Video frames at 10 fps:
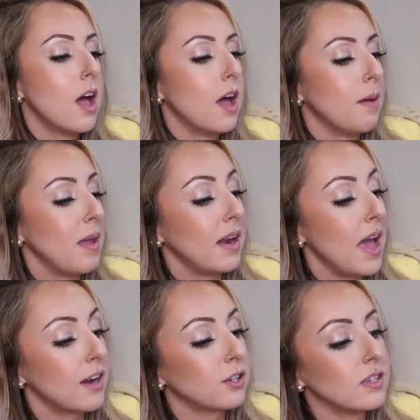Um, and
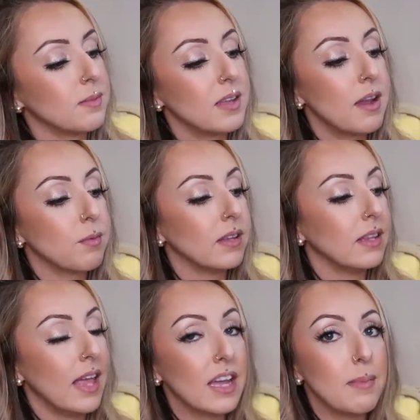actually something I really
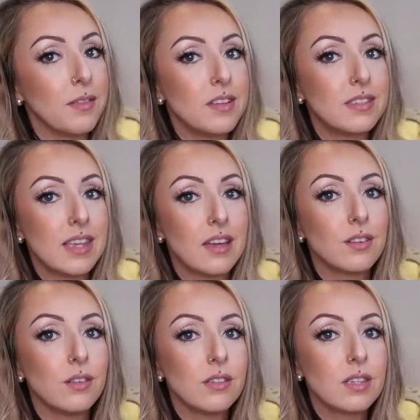like about these
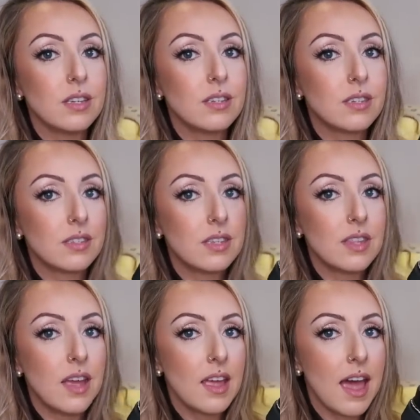sandals is, see
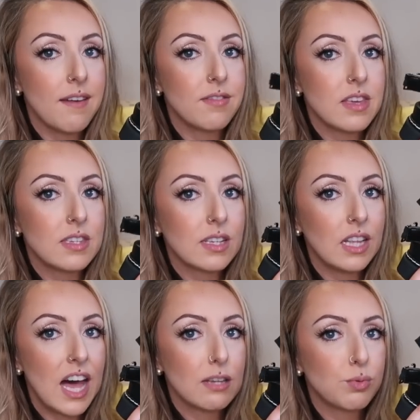they have this
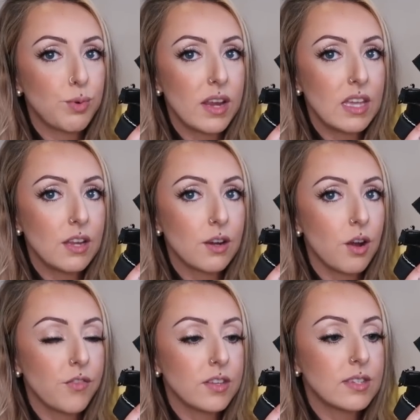clasp right here
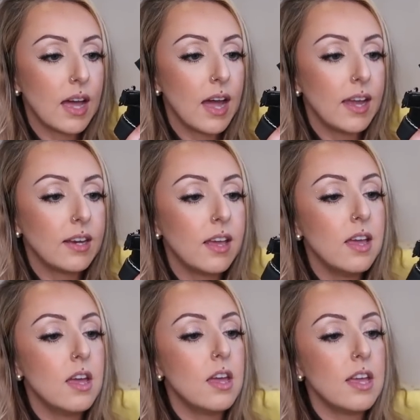on the side
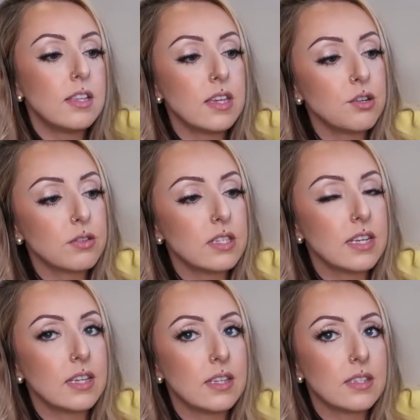it's
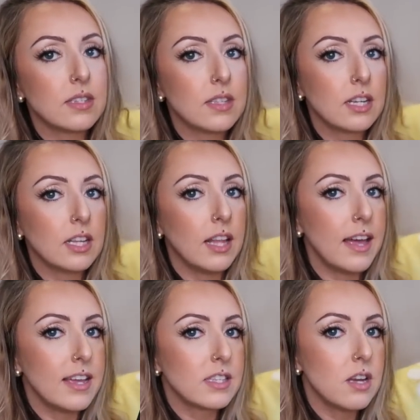interesting because the
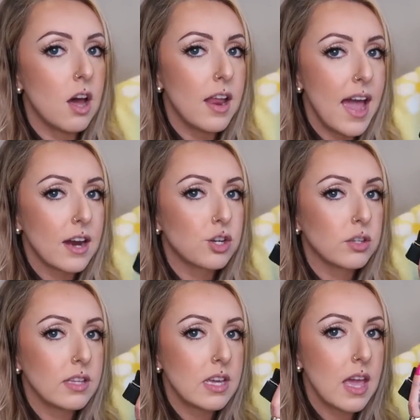it's not
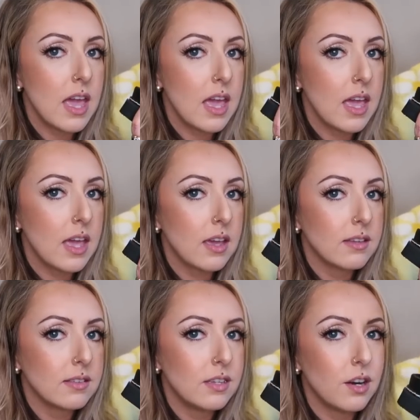actually a,
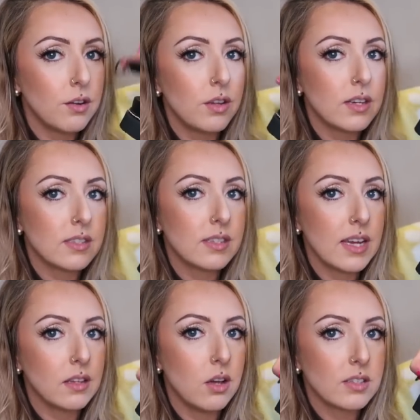you know, it doesn't
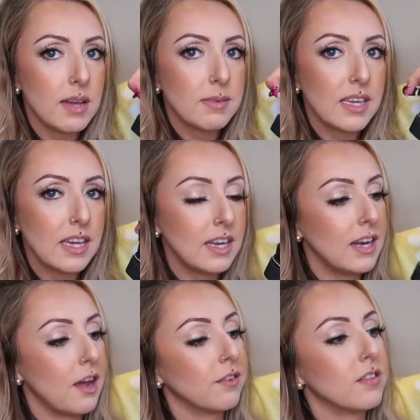take a long time to get in
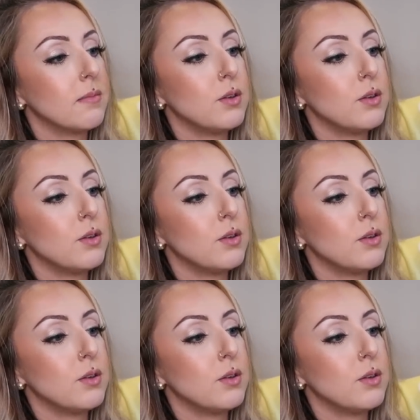and out of them.